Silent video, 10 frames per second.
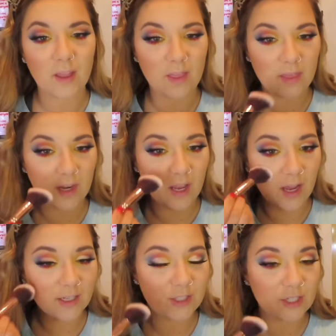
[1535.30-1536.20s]
And then
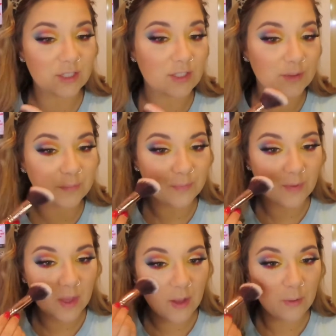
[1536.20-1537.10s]
I just
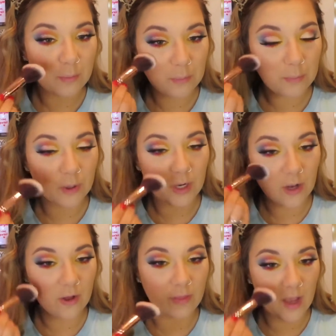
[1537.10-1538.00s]
put
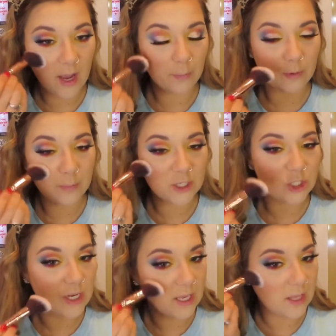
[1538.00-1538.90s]
it on the apple of my
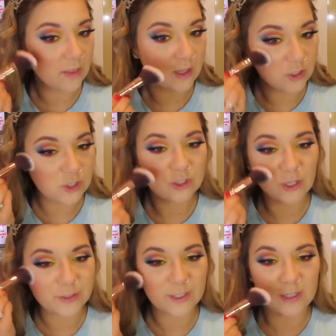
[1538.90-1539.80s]
cheek and then
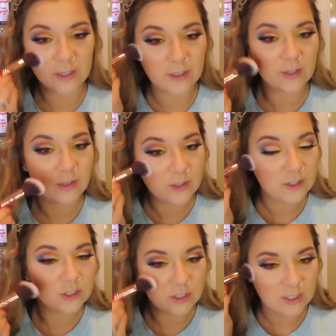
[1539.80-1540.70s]
start to
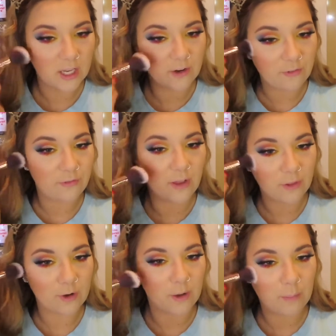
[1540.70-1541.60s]
just kind of
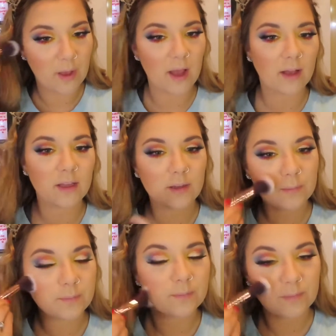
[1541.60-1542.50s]
feather it back.
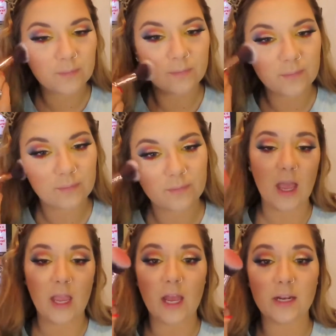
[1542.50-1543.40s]

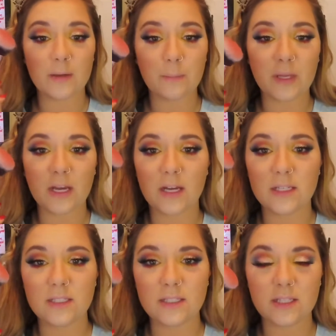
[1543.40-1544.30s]
And
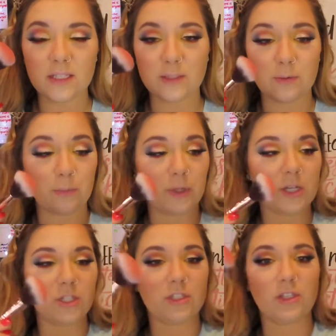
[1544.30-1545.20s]
because this
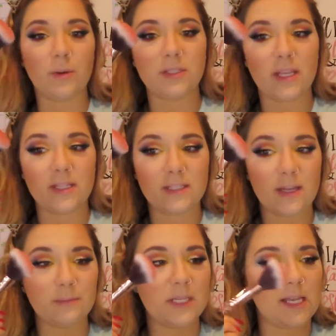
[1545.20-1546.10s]
blush is so intense,
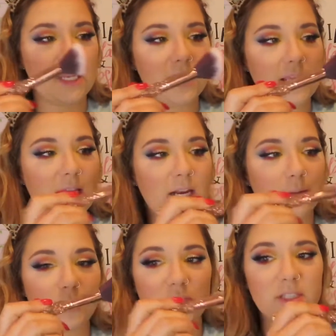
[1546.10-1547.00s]
I'm taking it and
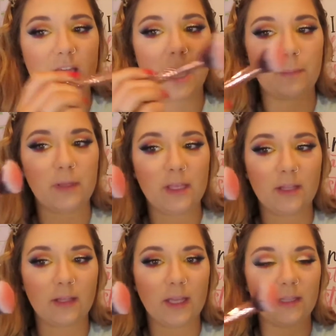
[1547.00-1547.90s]
I'm just tapping
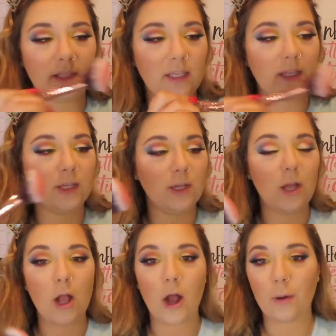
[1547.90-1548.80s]
it lightly
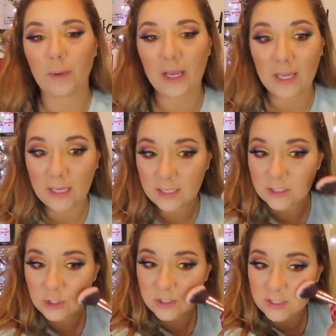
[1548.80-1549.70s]
on my
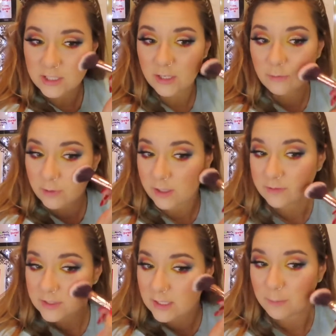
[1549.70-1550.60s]
hand just to get rid
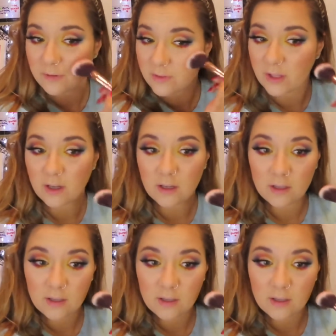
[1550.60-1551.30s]
of some of the